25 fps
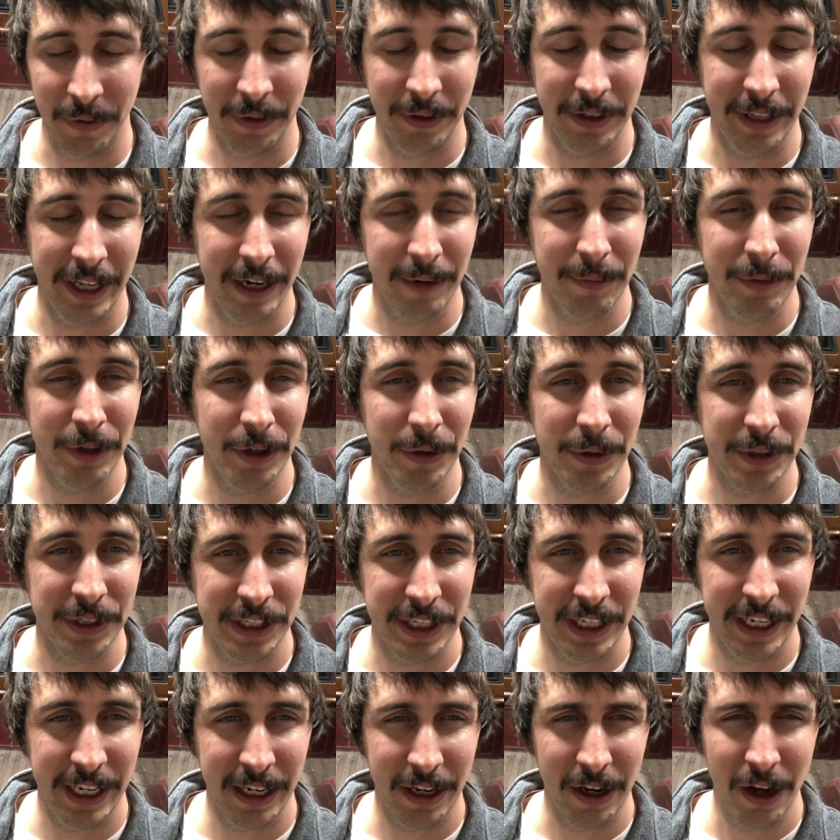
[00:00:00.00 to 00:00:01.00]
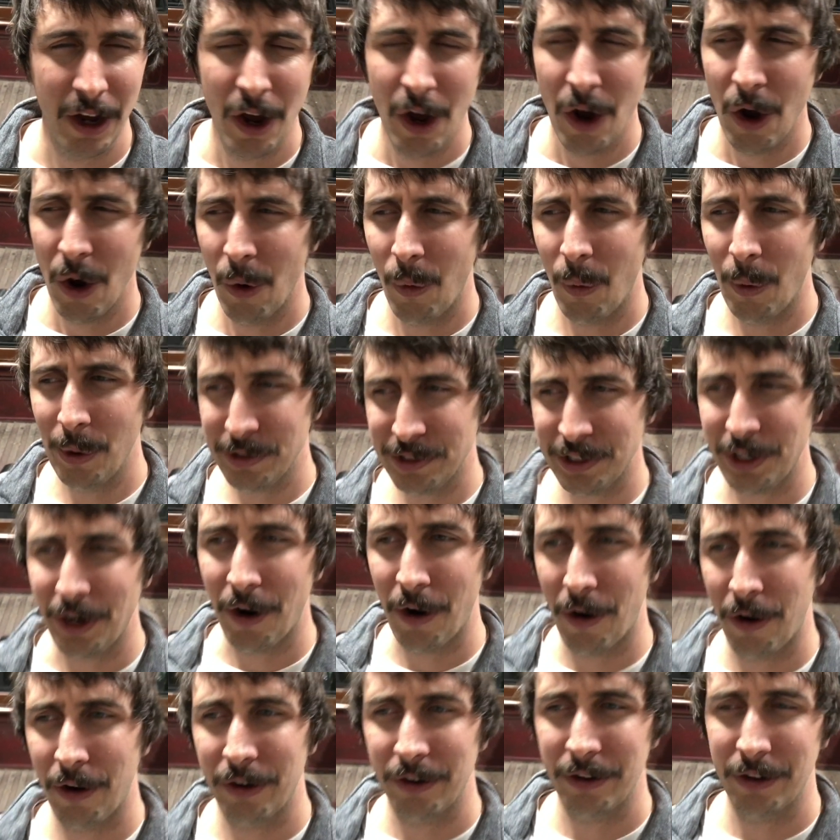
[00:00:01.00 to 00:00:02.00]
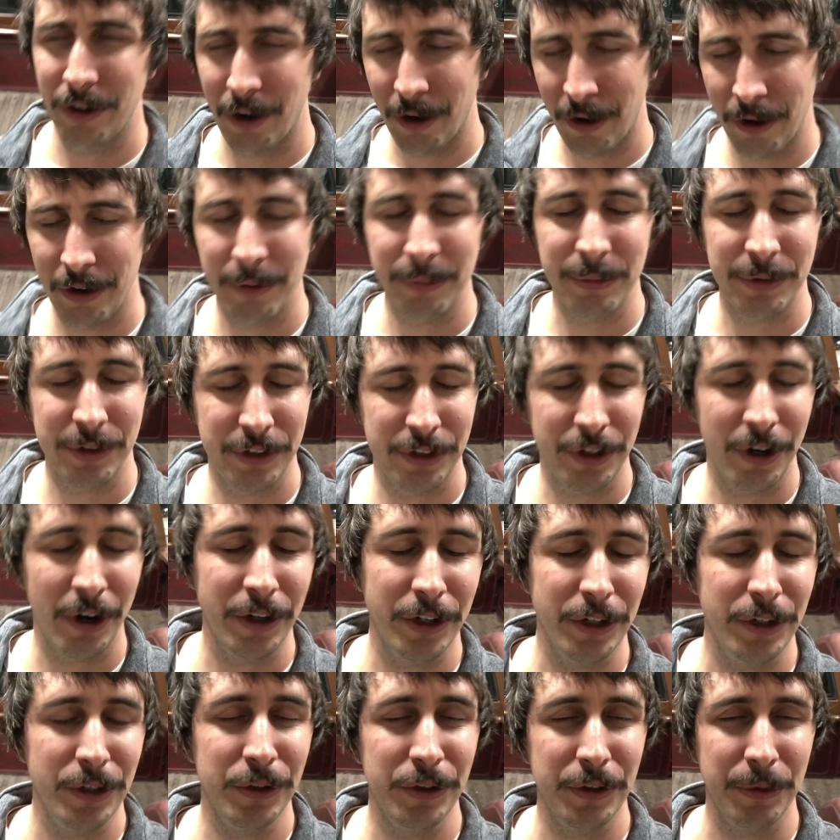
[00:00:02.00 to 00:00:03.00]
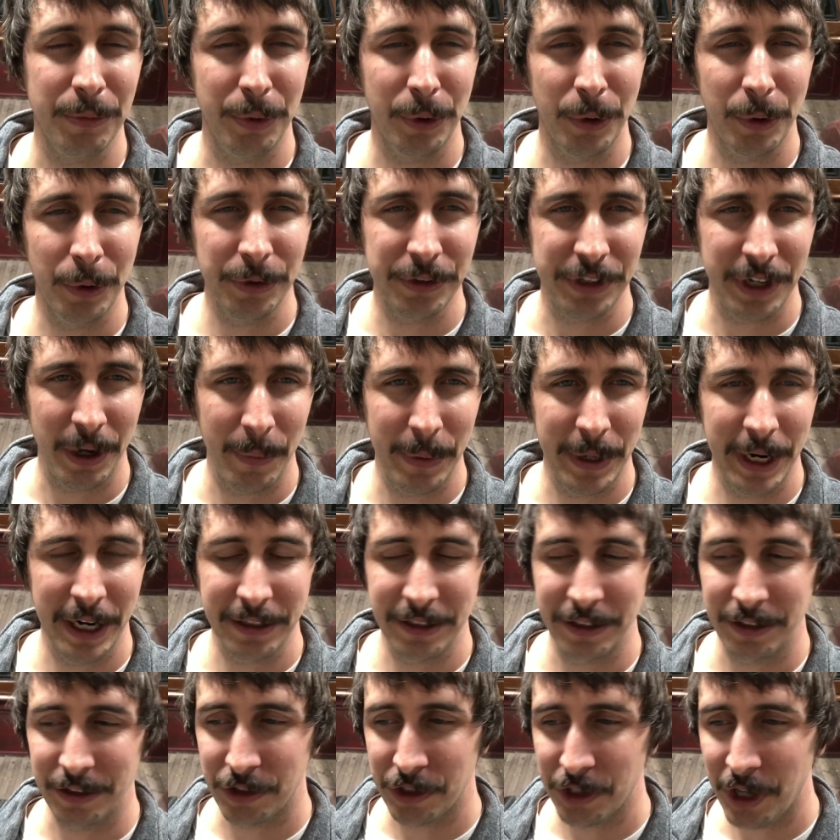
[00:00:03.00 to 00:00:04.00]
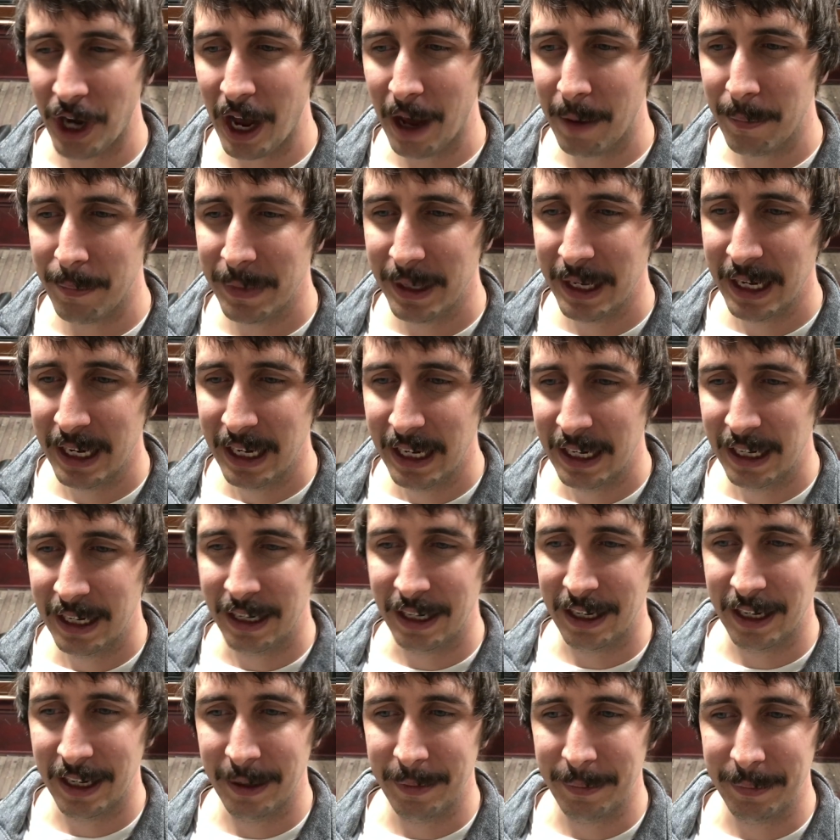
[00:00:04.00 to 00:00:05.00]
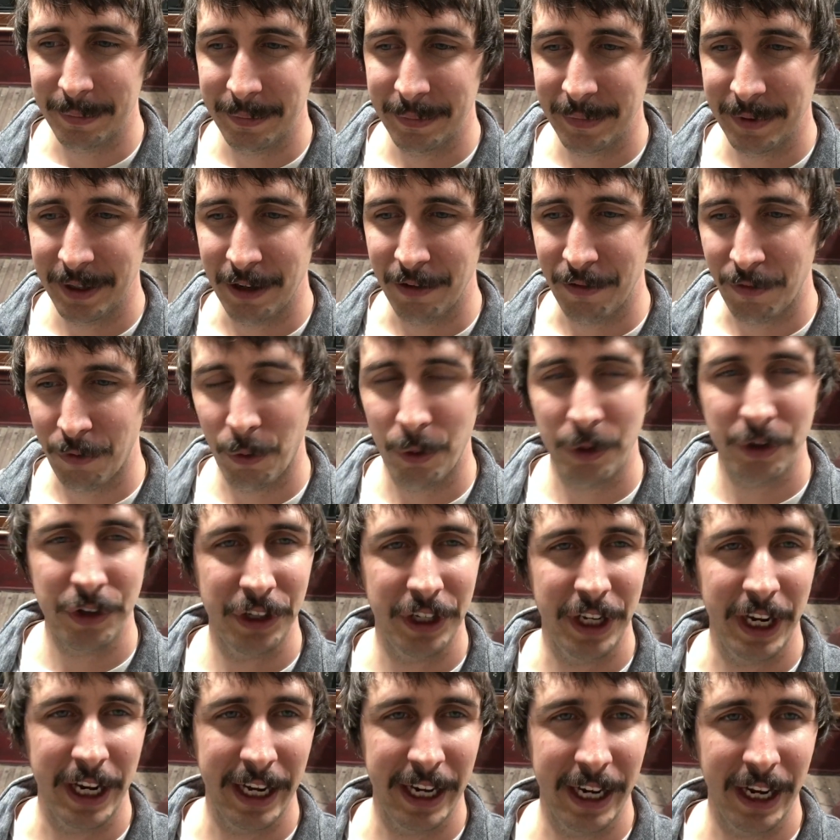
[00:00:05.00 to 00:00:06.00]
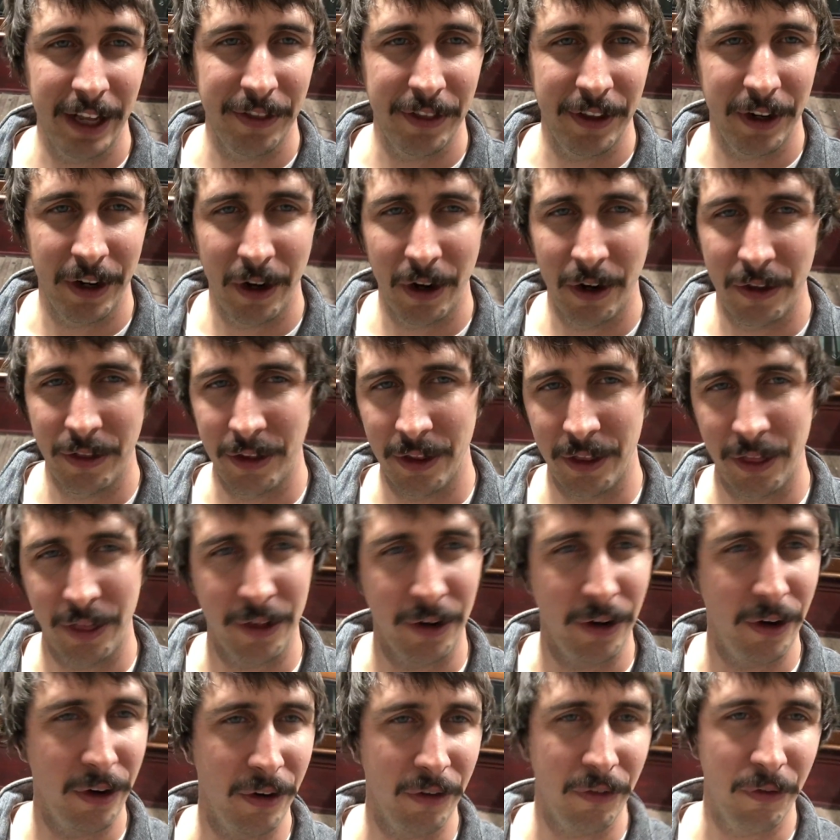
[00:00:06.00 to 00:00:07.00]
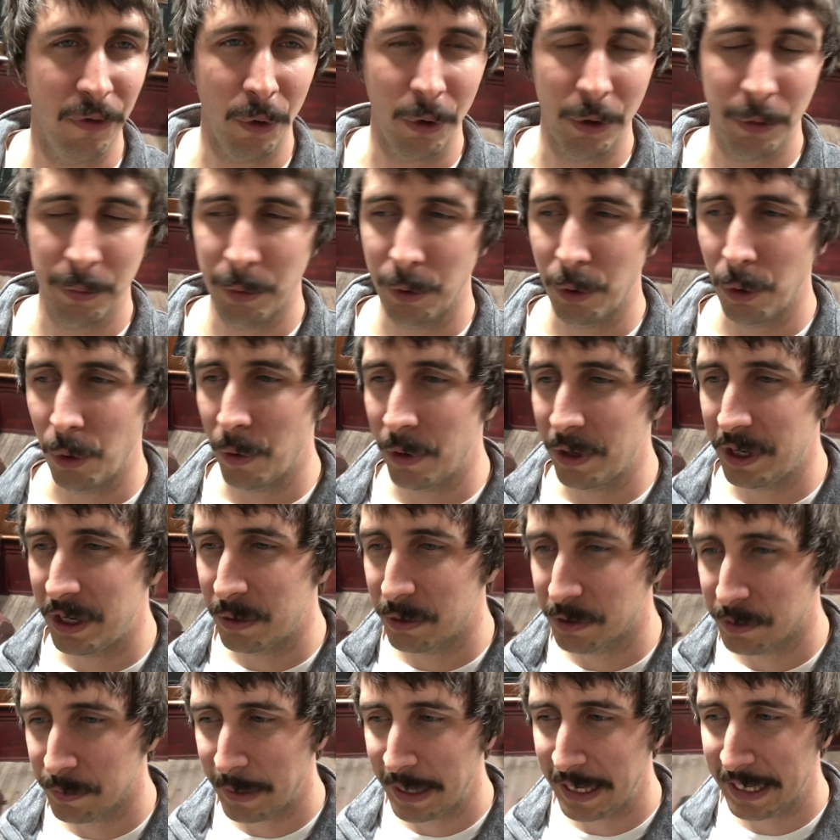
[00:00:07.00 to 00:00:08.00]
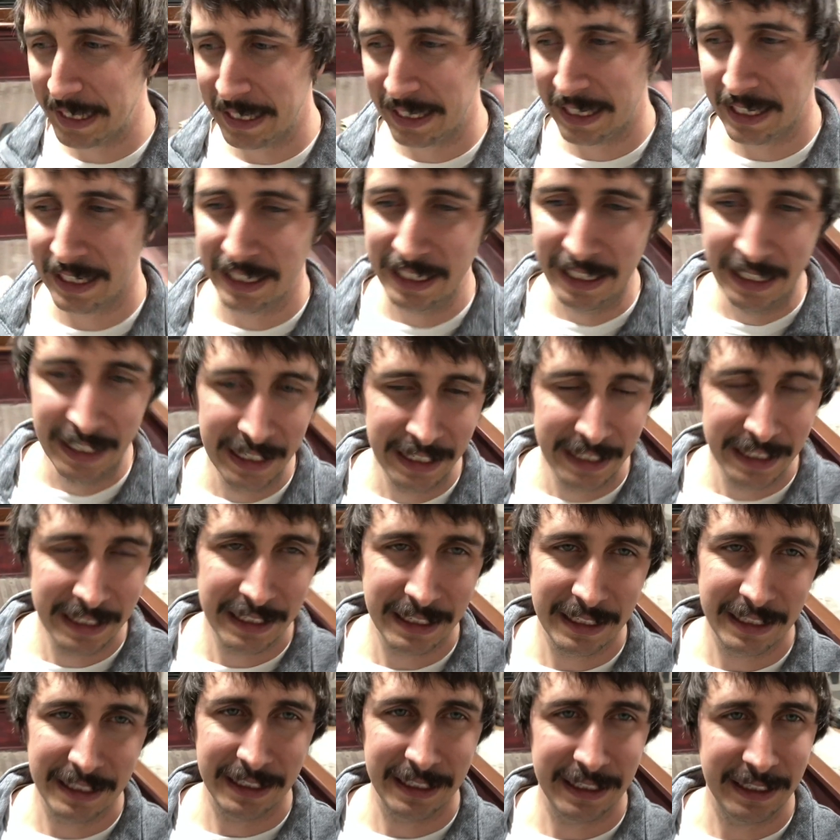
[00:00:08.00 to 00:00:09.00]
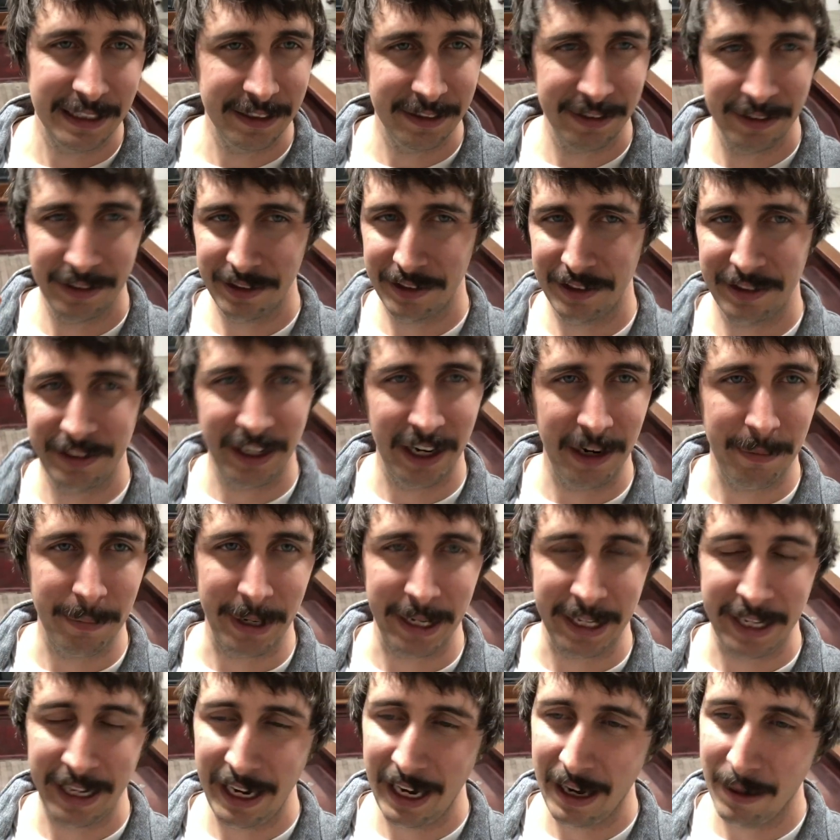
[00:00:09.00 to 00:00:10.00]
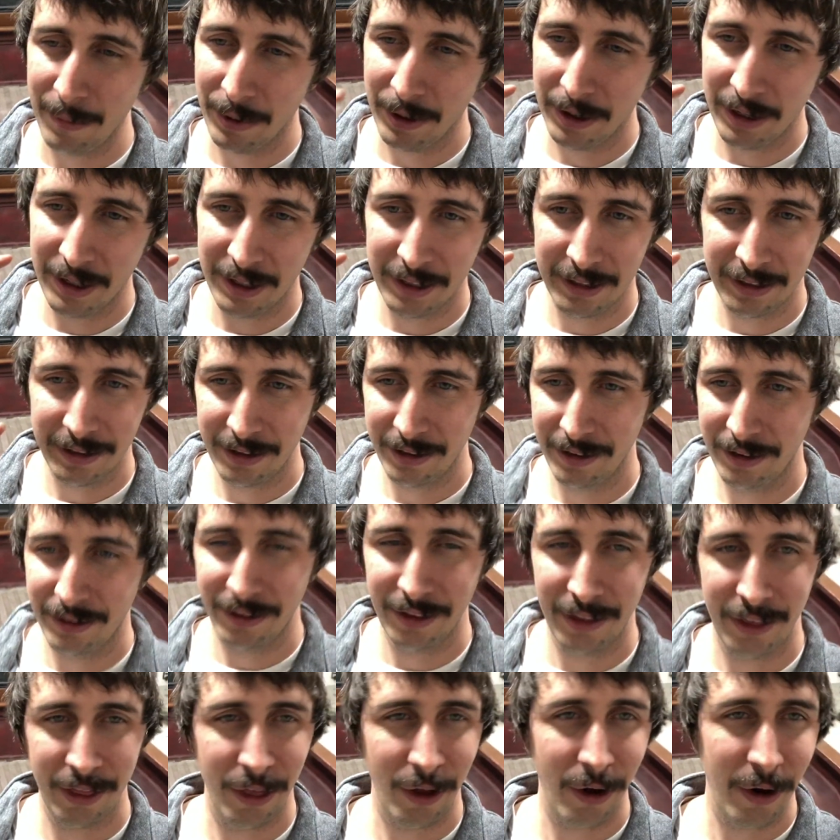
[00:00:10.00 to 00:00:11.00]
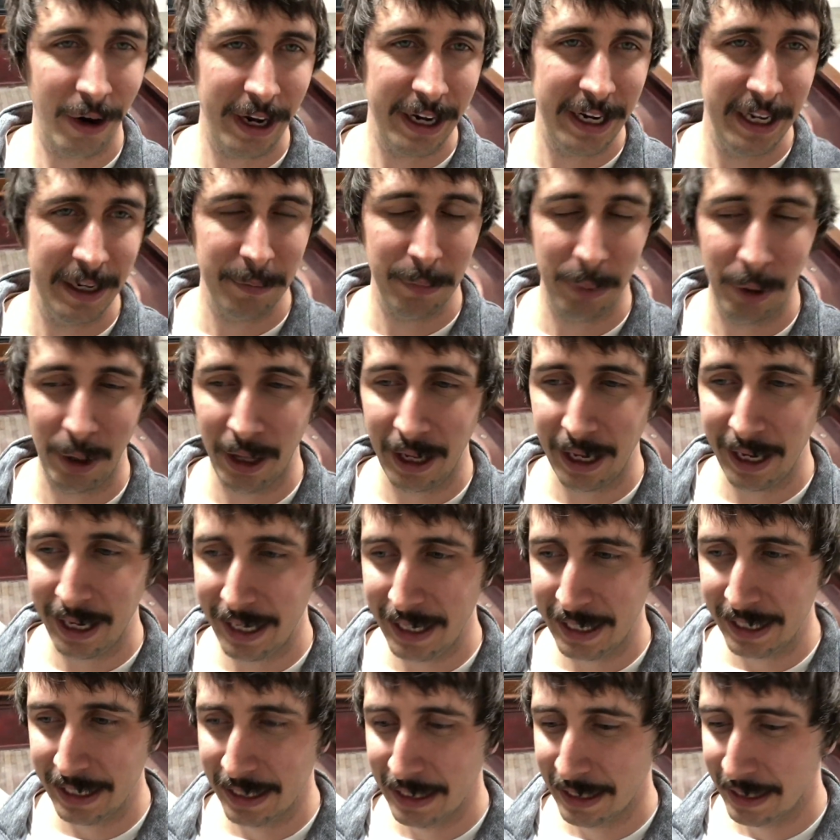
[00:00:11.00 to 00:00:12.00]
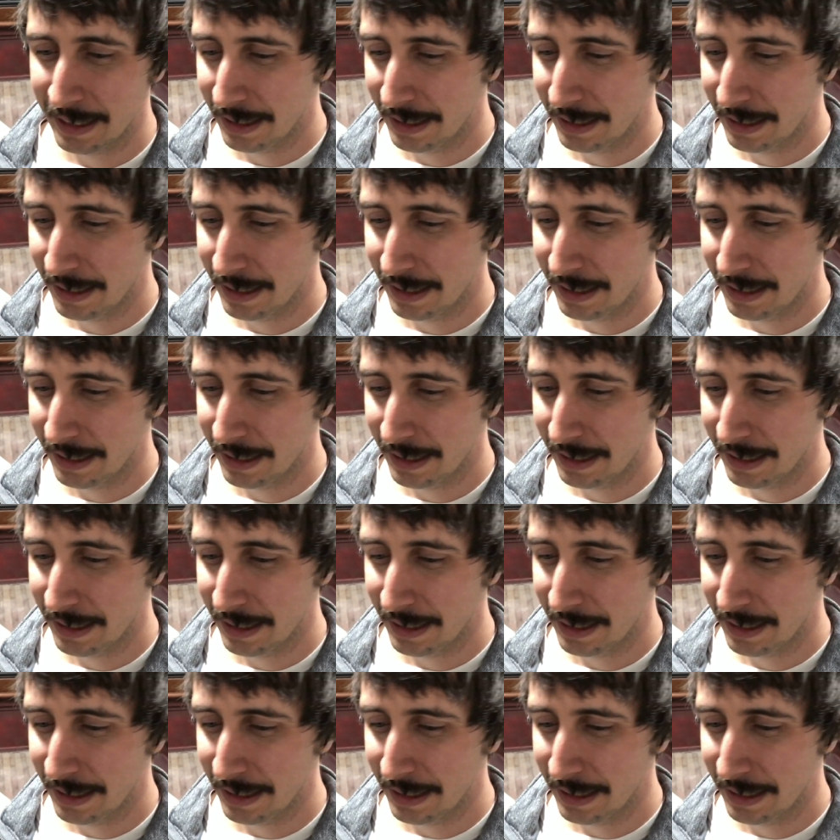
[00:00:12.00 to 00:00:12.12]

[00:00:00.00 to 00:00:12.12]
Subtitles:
let him do his thing. Once I heard him start to do some pools, I went out to the shop. Unfortunately, I got out there on the third or fourth pool that he was making, set up my camera, thought I hit play,